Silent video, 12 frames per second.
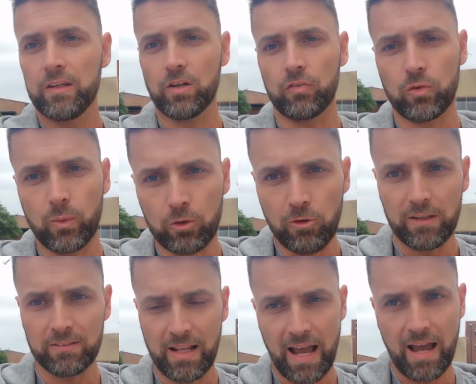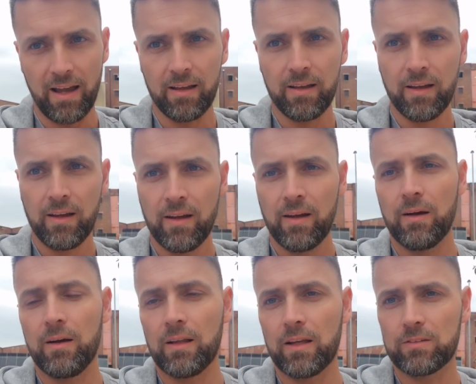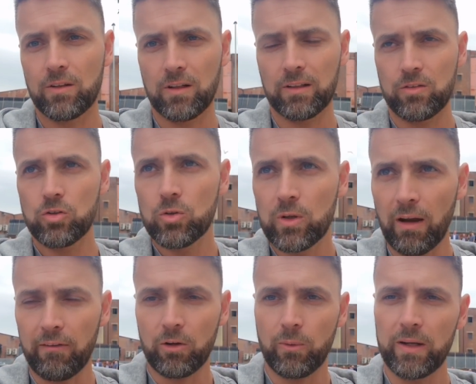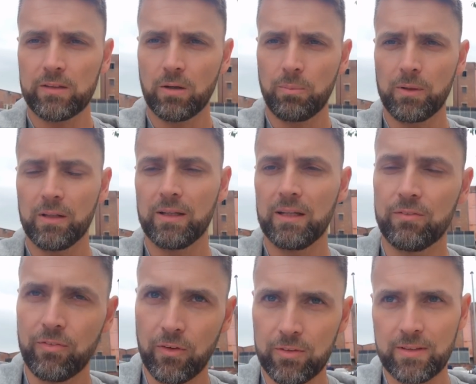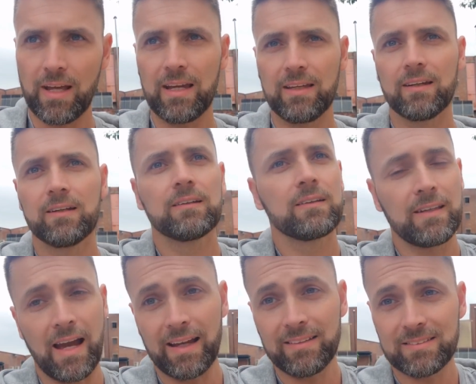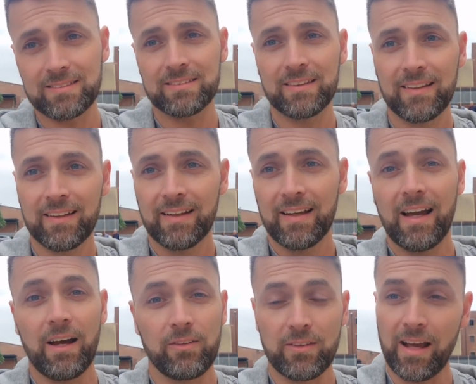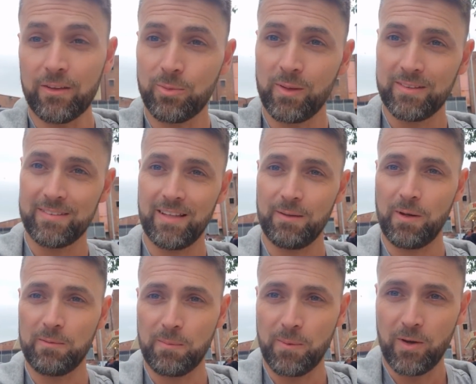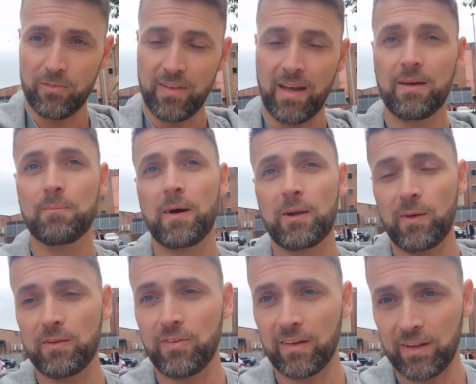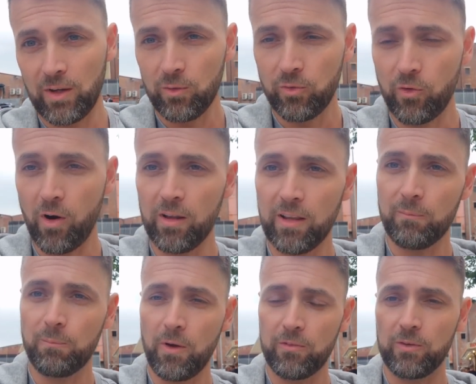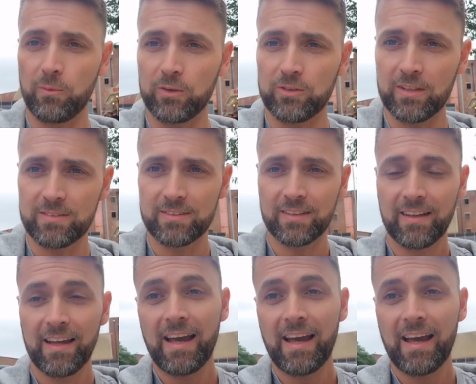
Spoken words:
He's off to a great start. Let's not get too carried away. Top of the league, first day. Nice. That's a nice way to celebrate my birthday. By the way, thank you for all them birthday wishes.